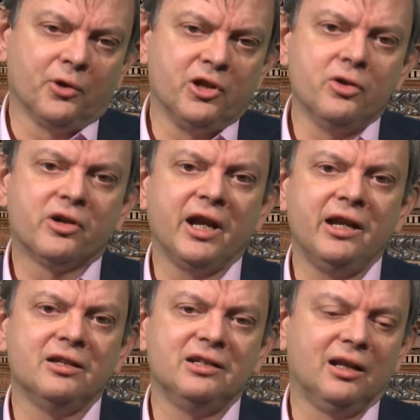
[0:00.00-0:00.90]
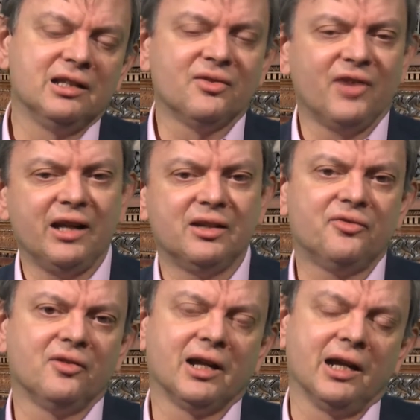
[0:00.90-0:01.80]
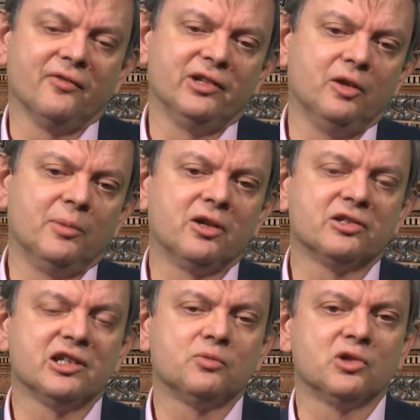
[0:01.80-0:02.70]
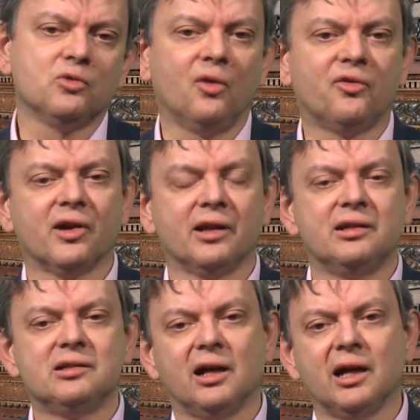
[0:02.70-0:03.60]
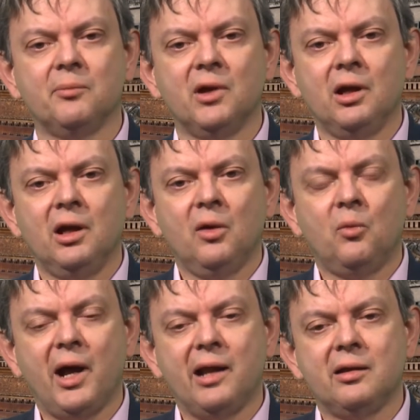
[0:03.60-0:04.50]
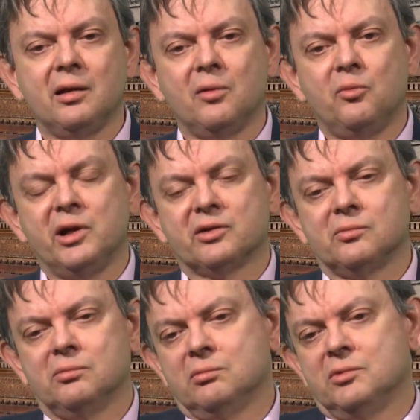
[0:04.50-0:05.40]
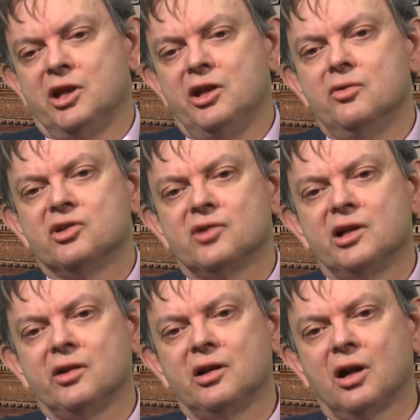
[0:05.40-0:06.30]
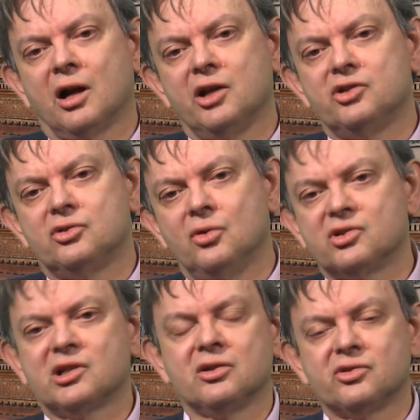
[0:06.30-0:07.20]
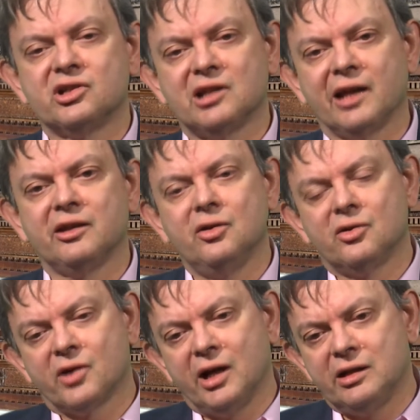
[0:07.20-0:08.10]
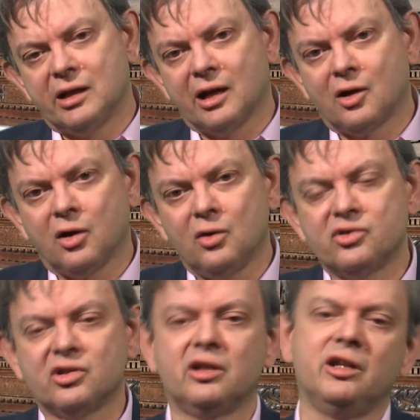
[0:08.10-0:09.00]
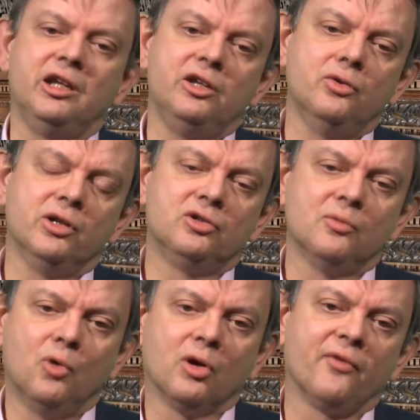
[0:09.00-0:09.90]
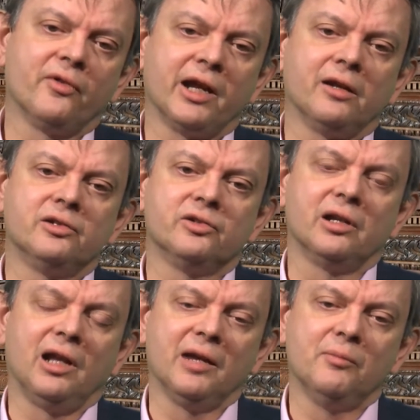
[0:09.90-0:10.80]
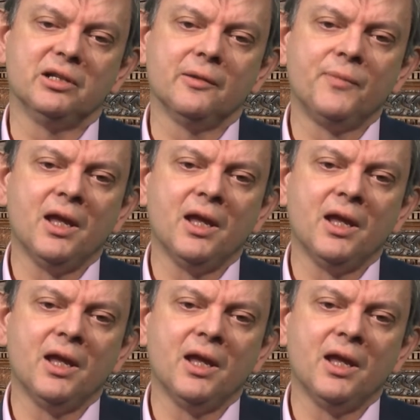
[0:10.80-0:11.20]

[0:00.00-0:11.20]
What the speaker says: the Ukrainian deal, it's a very different kind of deal, because this was offered at a time when the EU is trying to encourage those countries like the Ukraine to get closer to the EU into more of a regulatory alignment.